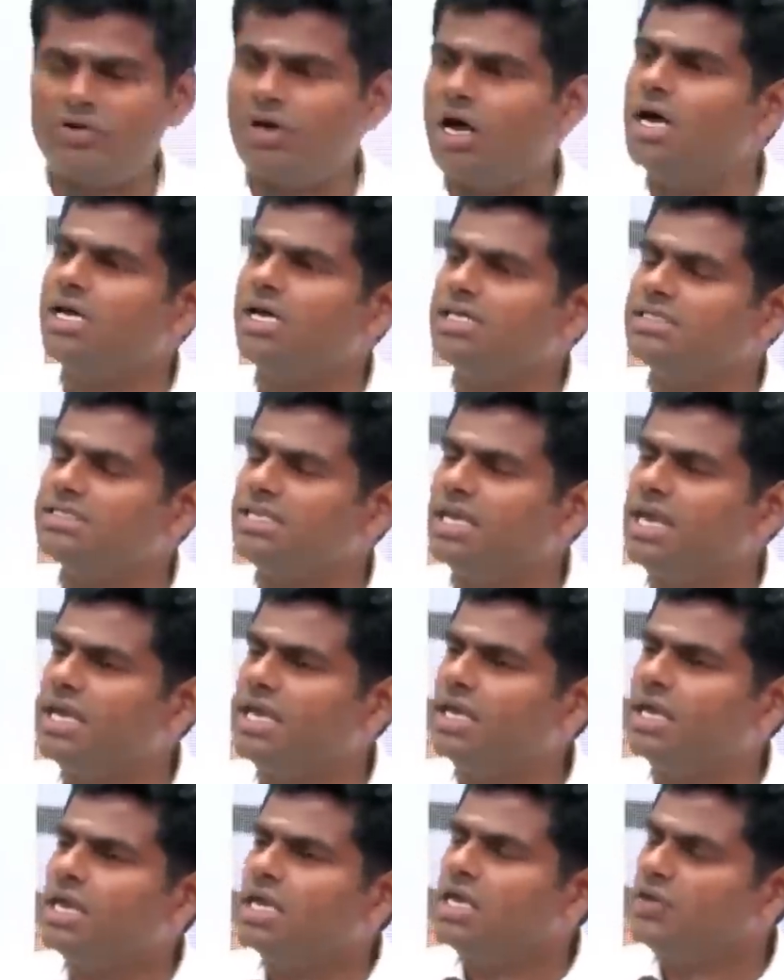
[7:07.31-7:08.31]
Congress
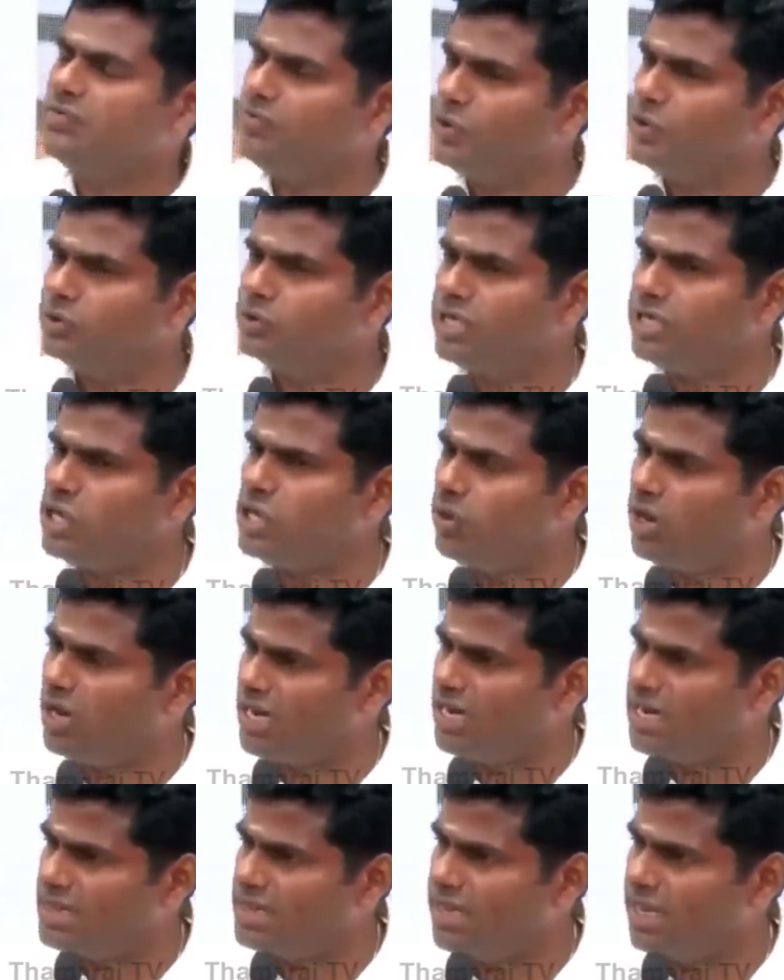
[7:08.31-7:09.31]
saying, if you say you are an
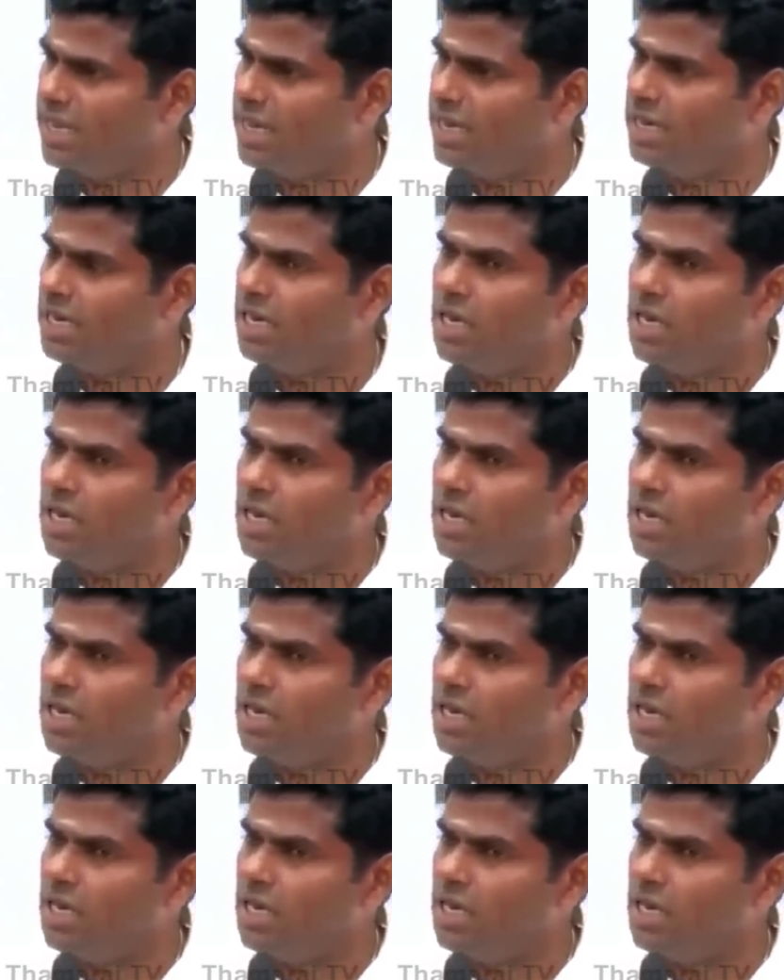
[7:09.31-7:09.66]
Indian,